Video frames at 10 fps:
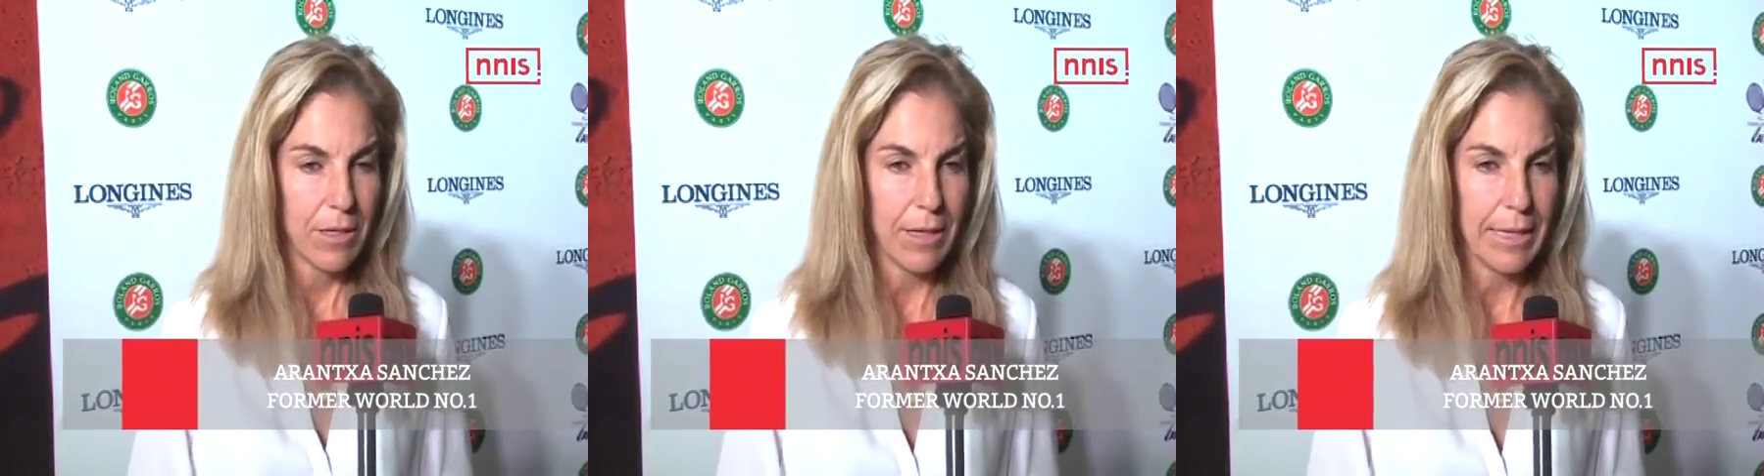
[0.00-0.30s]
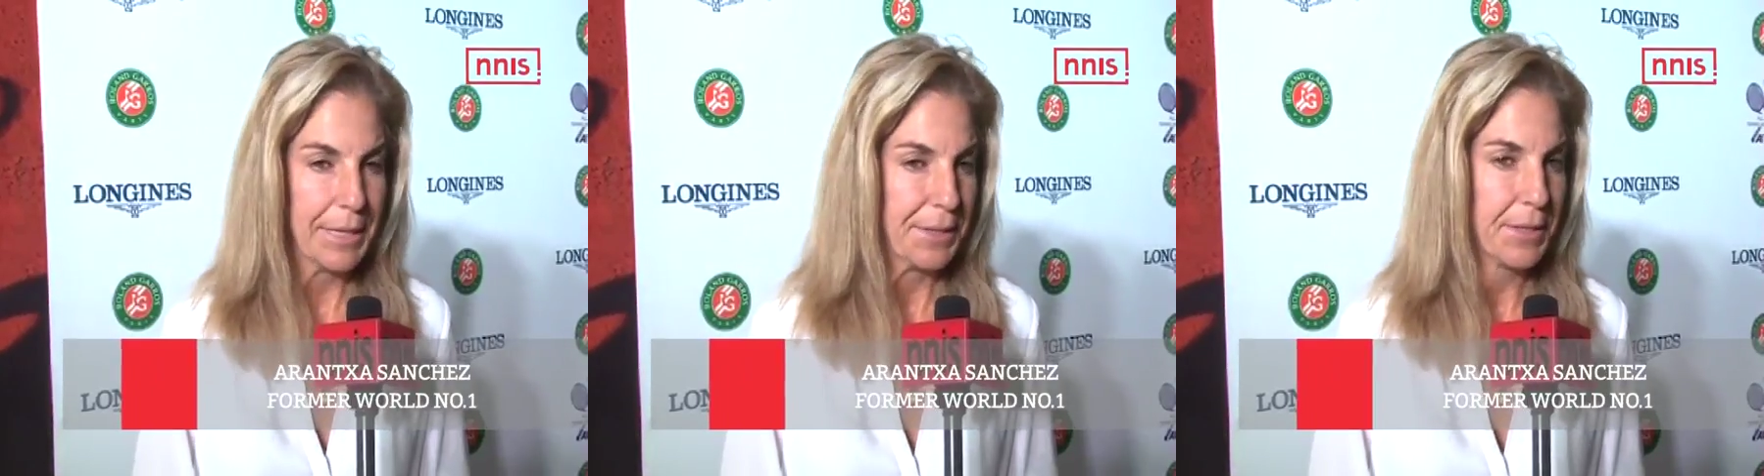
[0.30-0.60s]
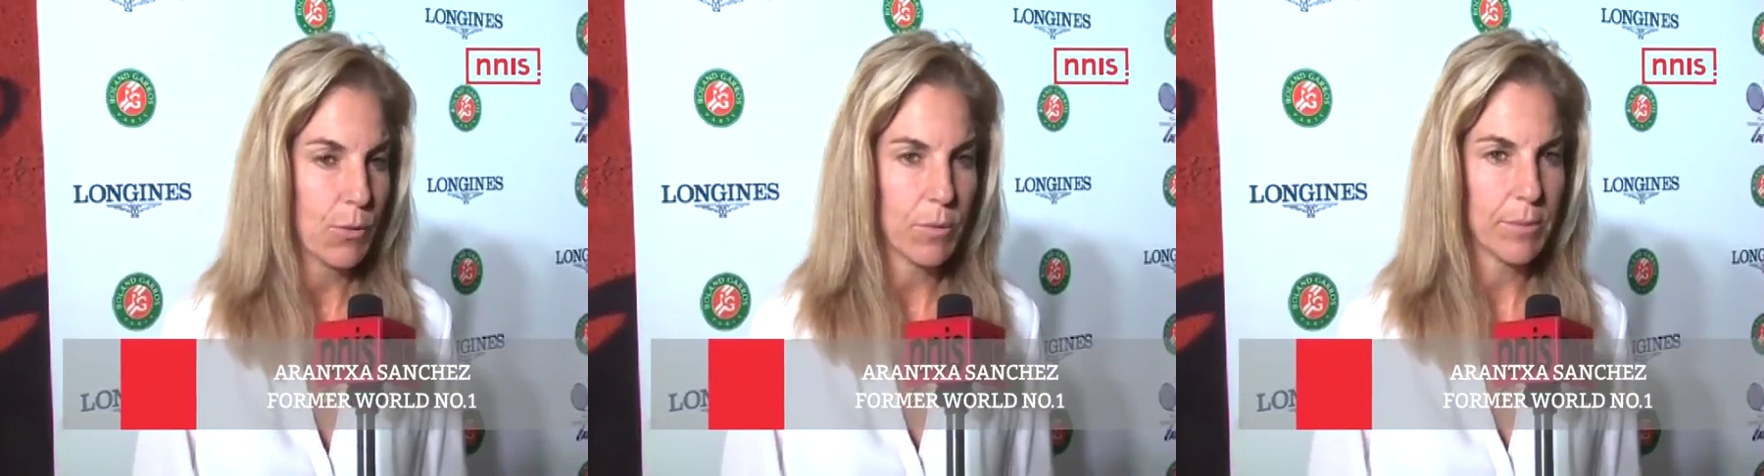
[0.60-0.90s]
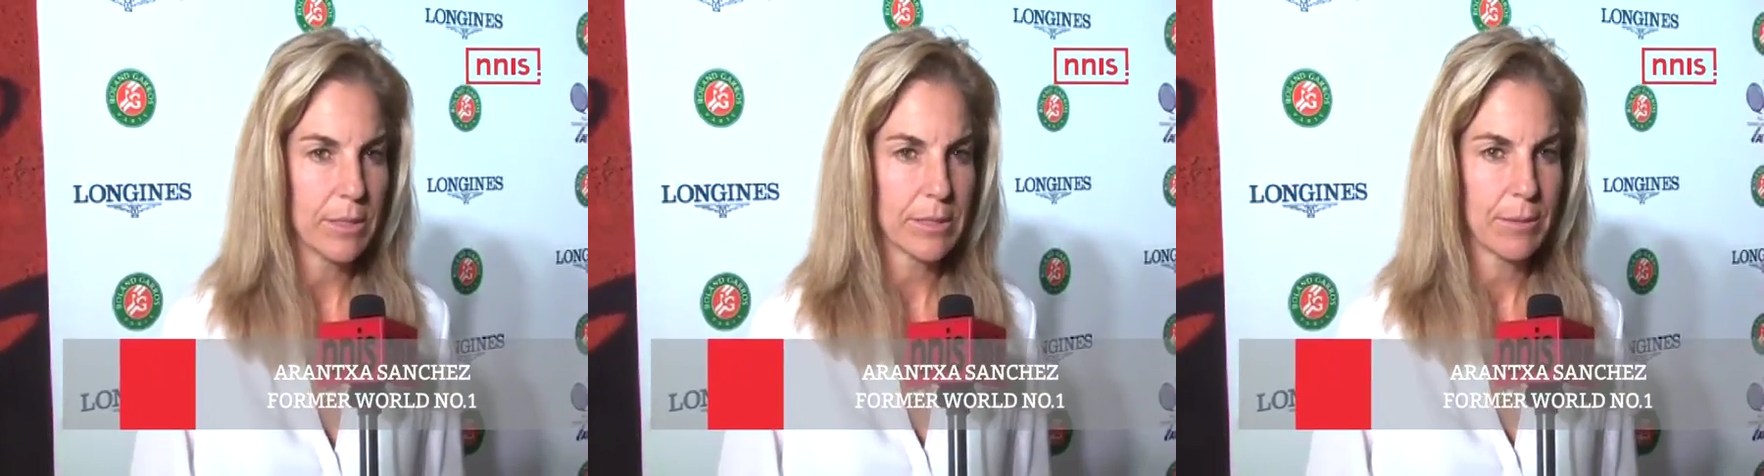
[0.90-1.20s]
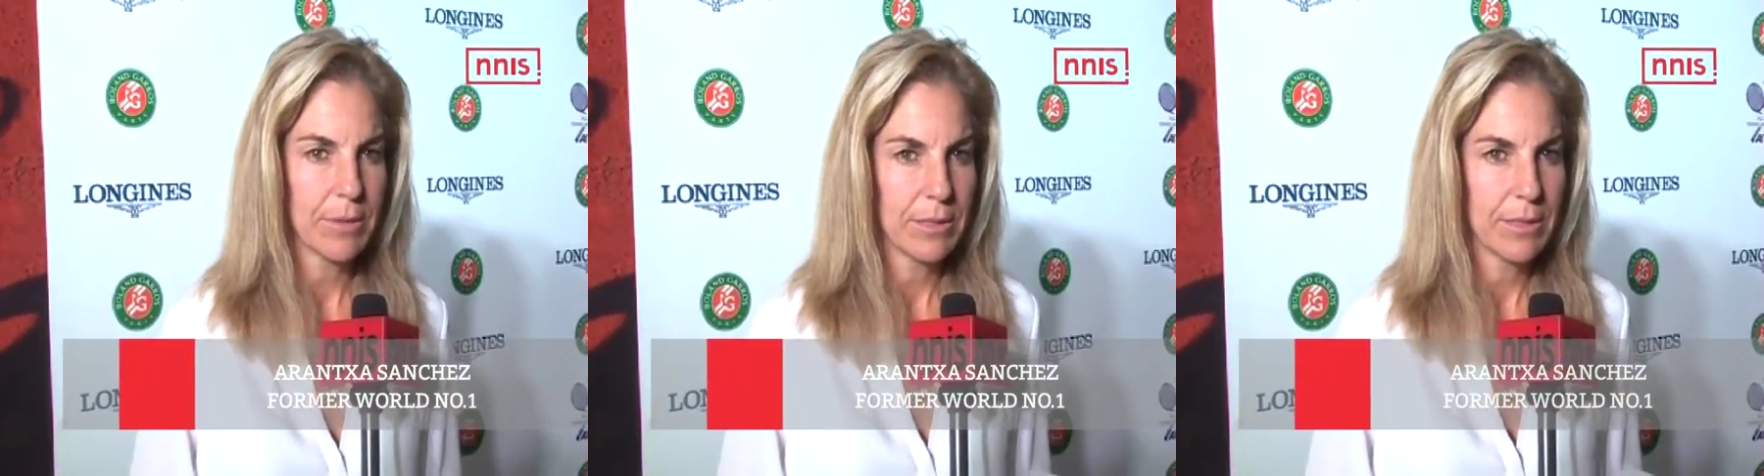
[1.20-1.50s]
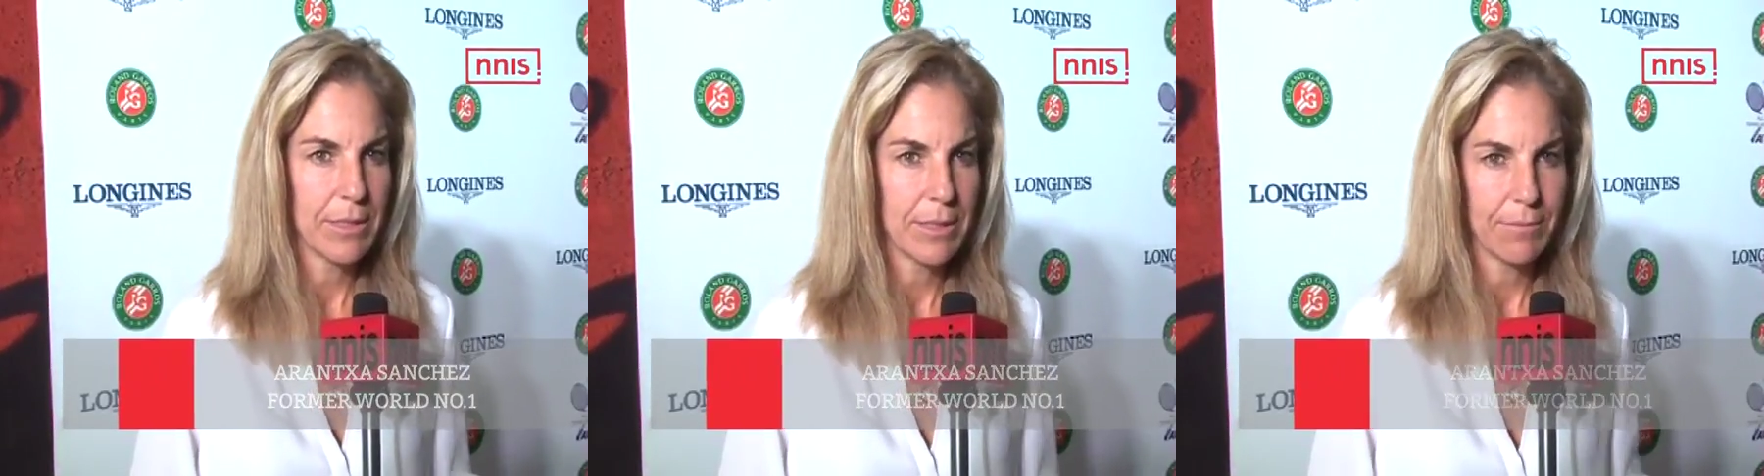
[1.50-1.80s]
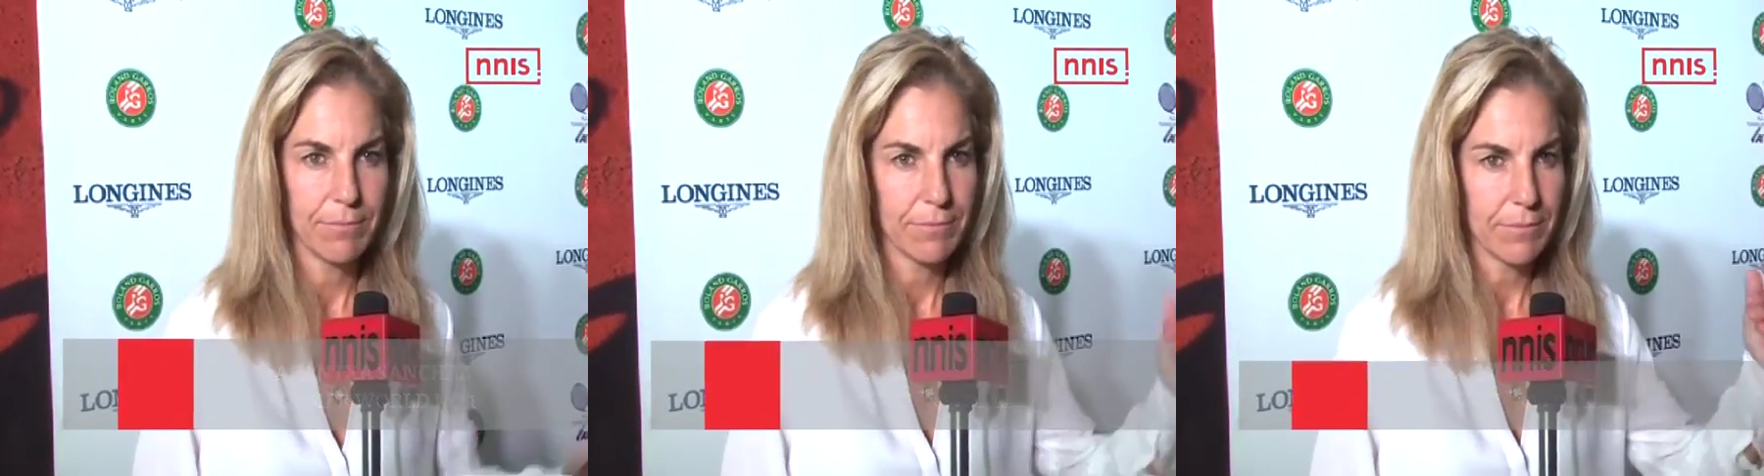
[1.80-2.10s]
And in the women's,
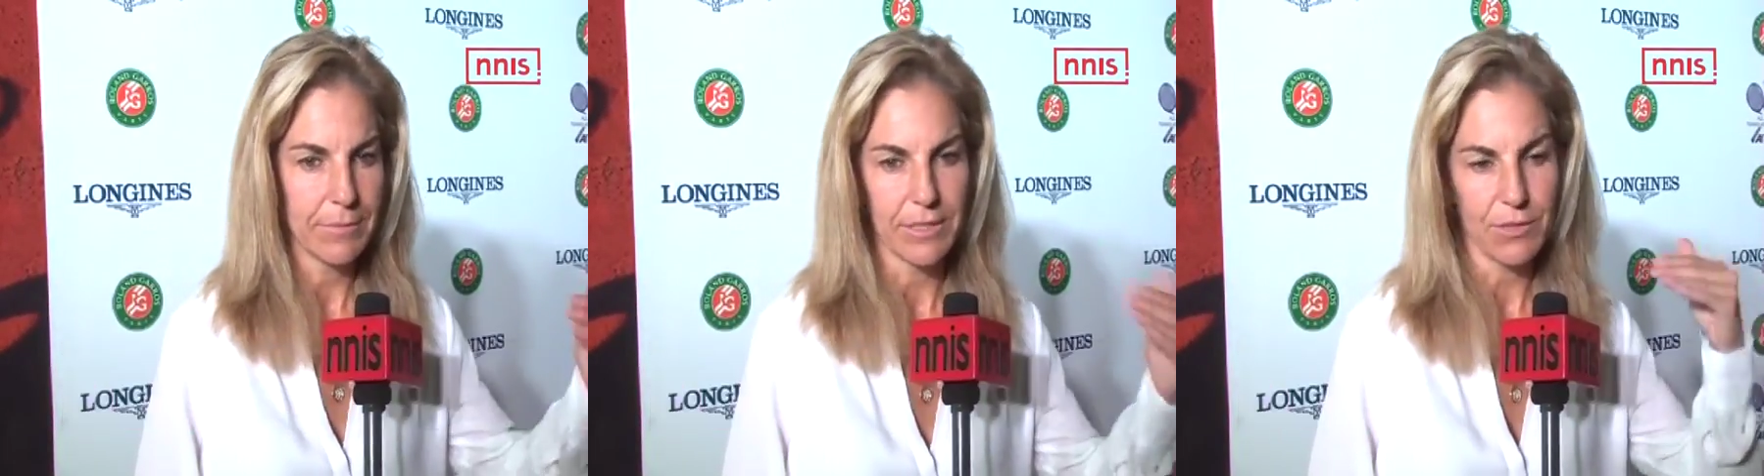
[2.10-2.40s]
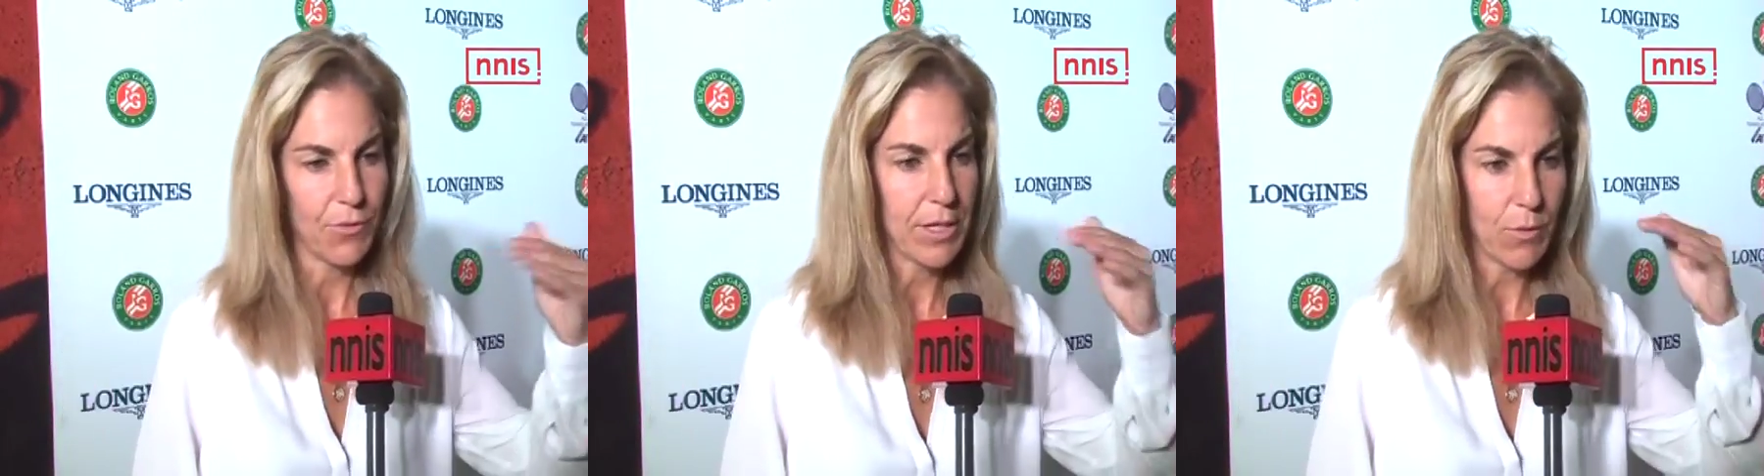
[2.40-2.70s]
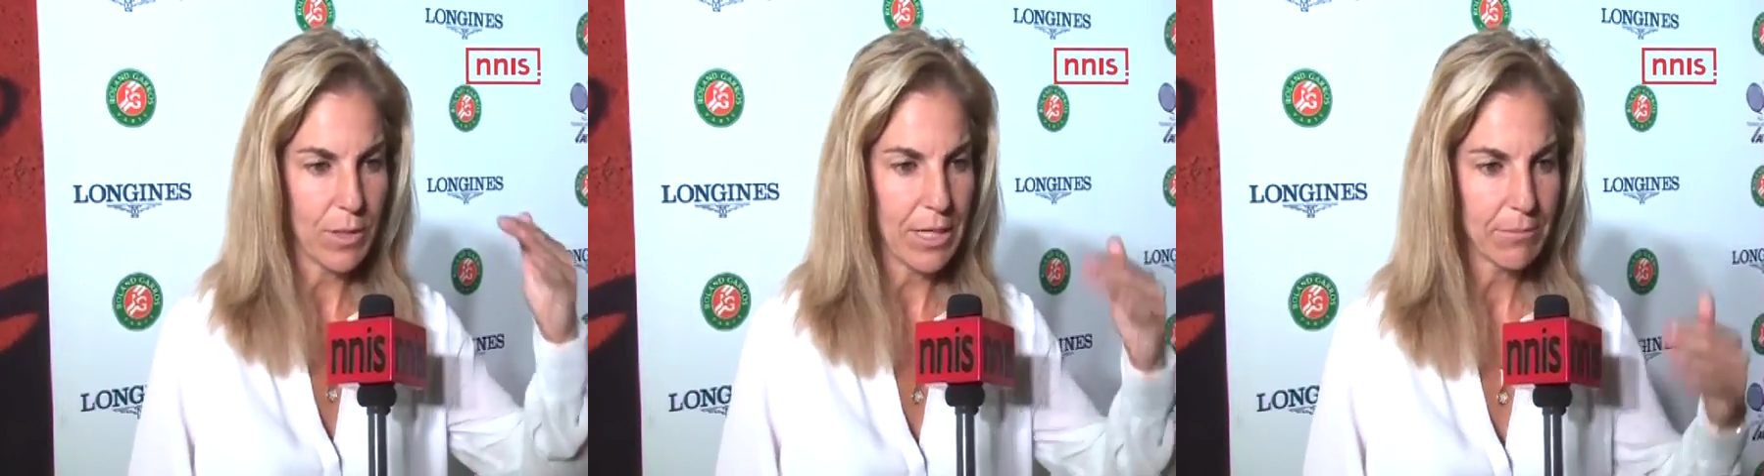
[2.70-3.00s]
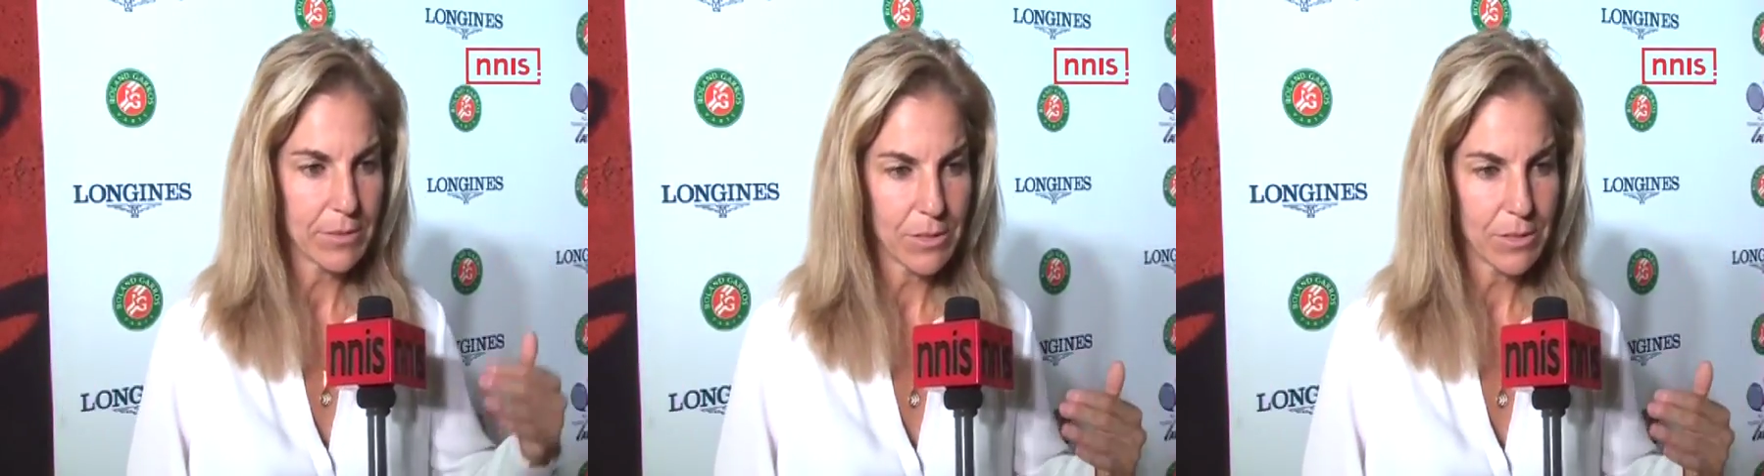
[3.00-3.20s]
Serena Williams,